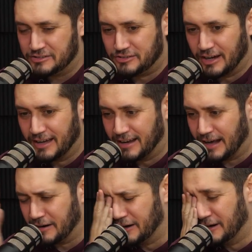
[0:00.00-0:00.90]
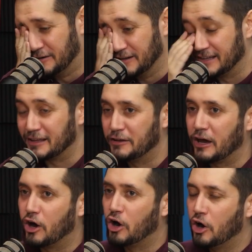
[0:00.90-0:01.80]
He's dead. I don't know.
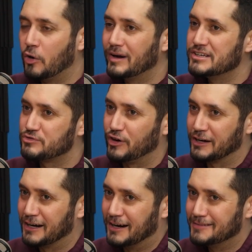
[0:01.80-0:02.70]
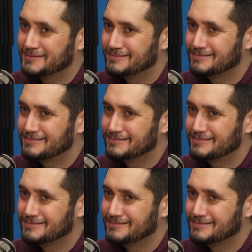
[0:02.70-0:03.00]
They always fuck up.